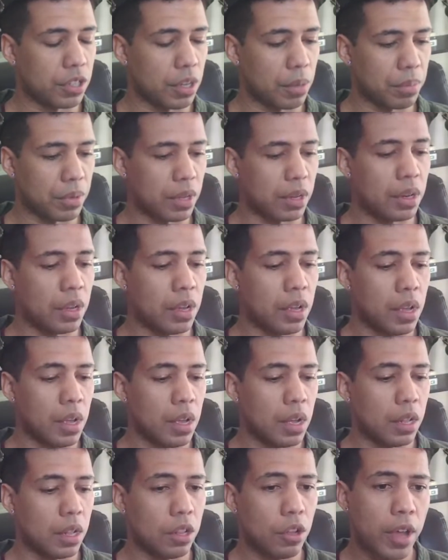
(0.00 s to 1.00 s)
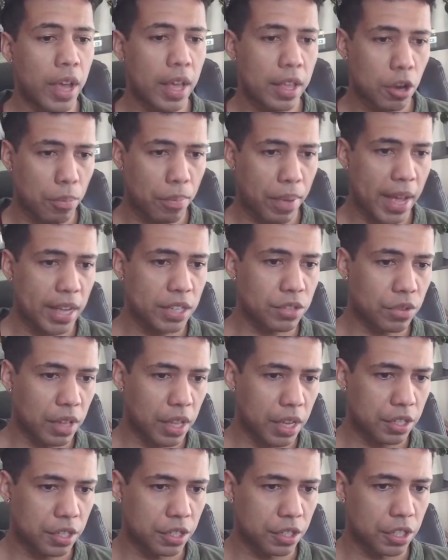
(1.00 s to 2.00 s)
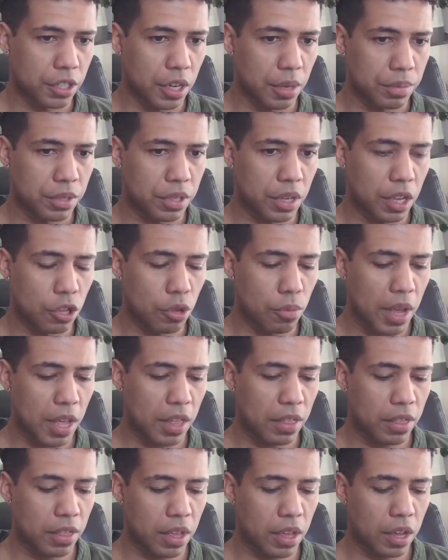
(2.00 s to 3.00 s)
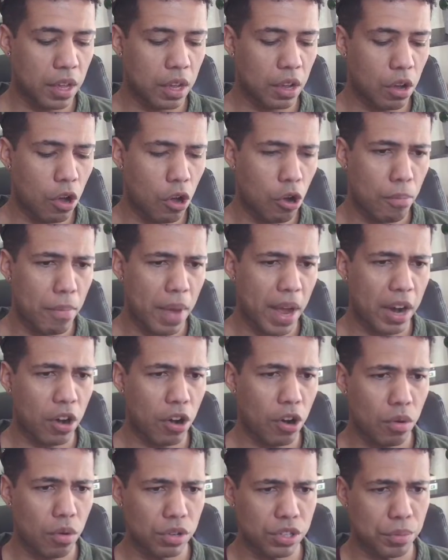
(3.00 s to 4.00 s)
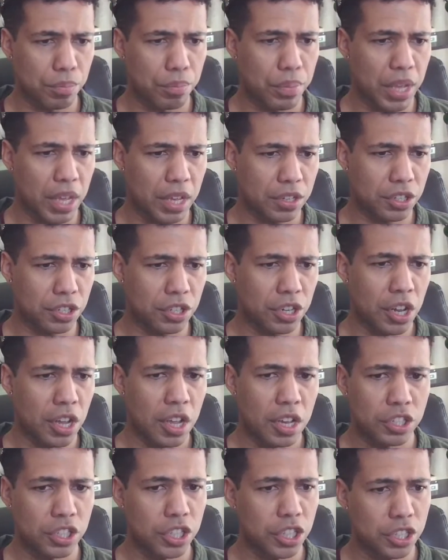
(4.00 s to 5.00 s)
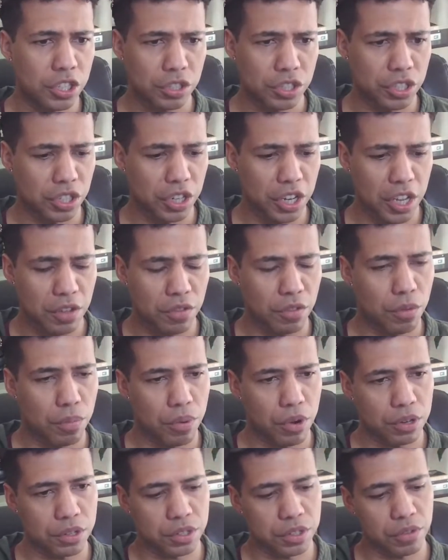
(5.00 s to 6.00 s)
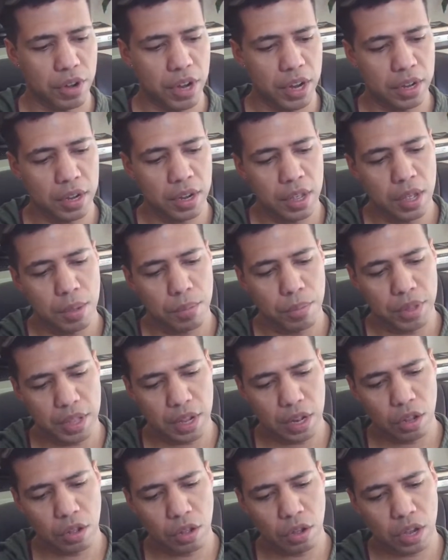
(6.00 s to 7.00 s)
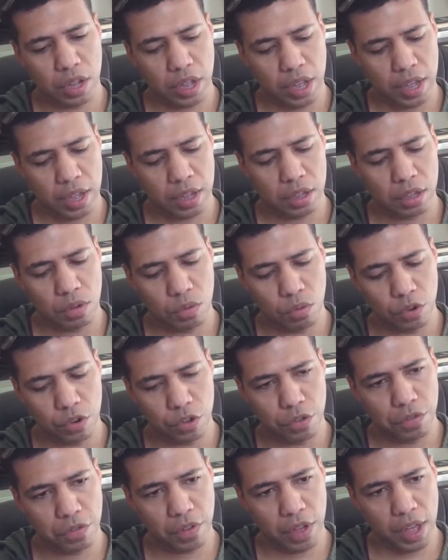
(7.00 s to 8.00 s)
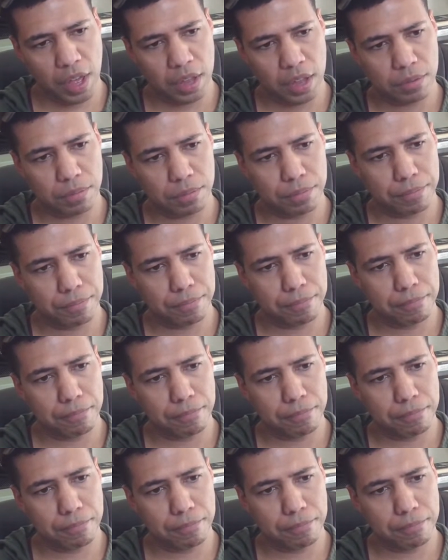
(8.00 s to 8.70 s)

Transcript: or something. Look at your past relationships, and you may think, "Oh, my girl was a bitch. She's just an evil person," right? But then look, hey, were you fat?